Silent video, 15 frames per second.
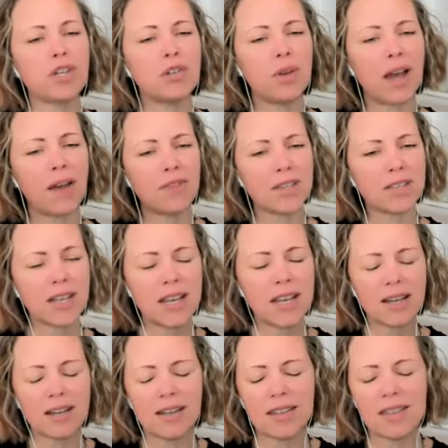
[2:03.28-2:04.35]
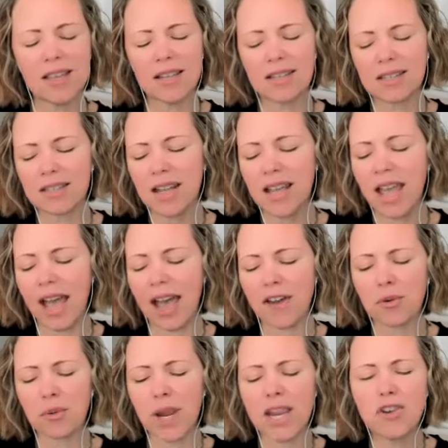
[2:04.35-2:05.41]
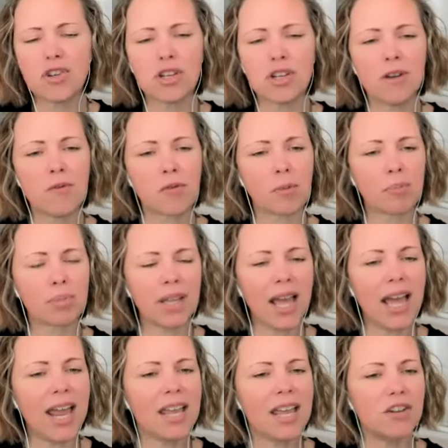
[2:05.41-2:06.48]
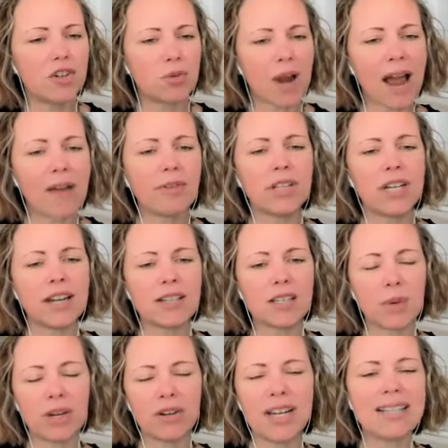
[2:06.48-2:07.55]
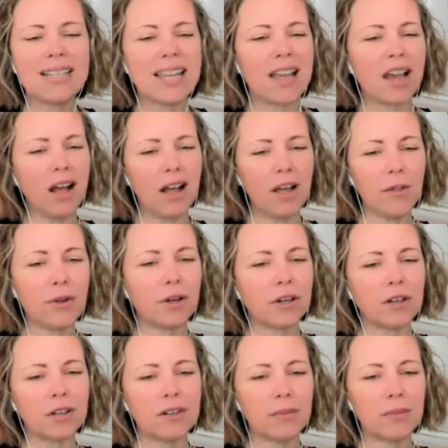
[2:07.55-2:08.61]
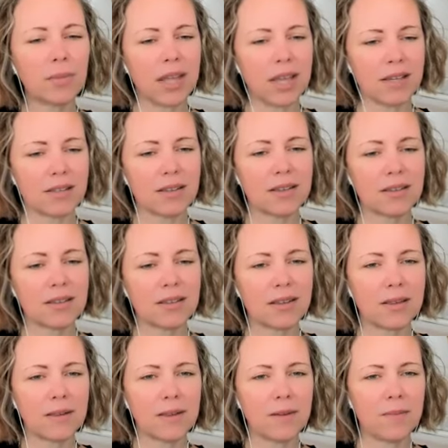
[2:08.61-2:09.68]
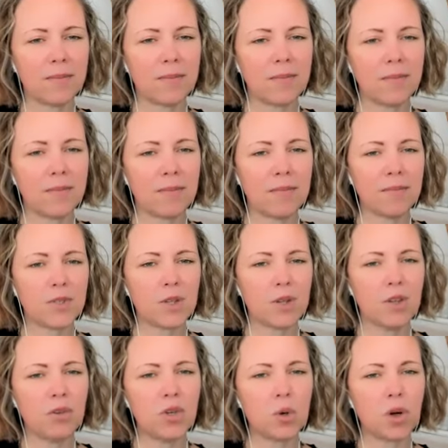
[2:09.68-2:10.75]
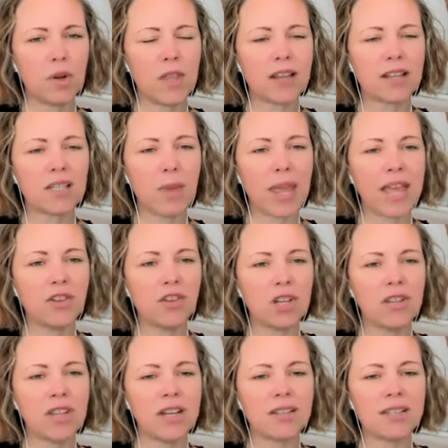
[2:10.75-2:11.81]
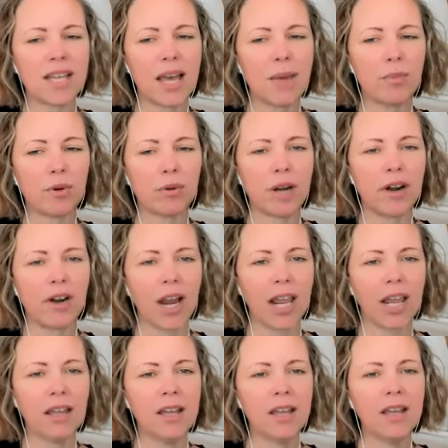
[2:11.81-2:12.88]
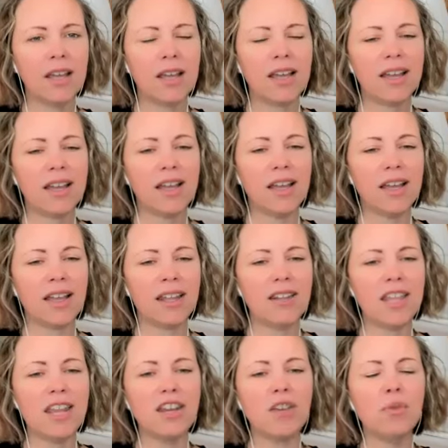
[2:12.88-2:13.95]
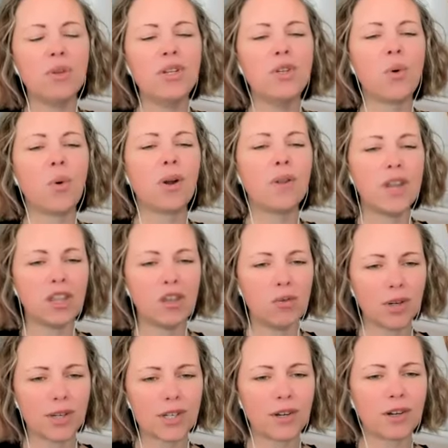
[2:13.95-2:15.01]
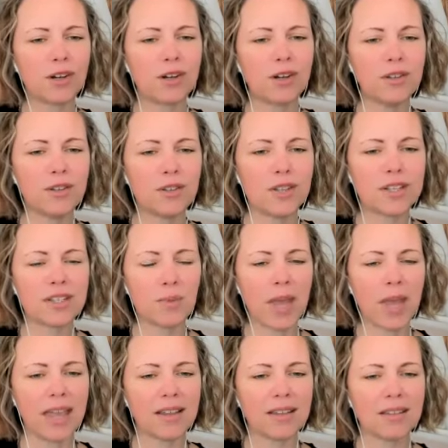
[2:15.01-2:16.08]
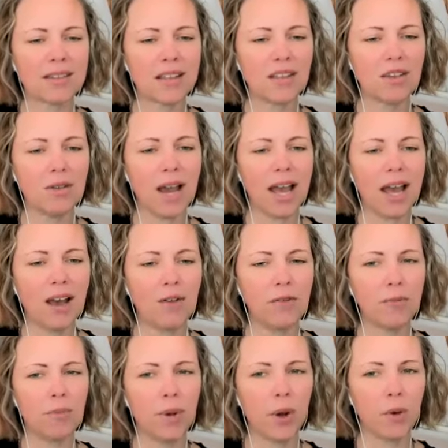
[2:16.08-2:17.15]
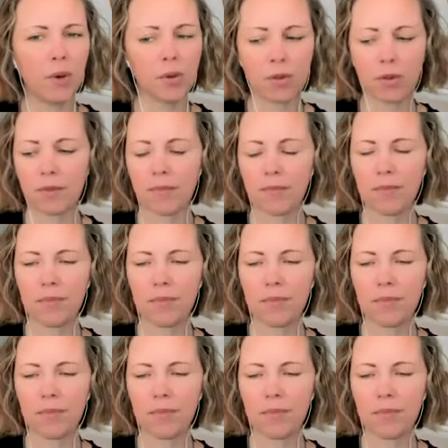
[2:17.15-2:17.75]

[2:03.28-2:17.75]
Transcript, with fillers: but you have this this adoration for play and travel and experiencing other places. So you adore the expansion that is temporary, and then you adore that you return to this space, that you have both.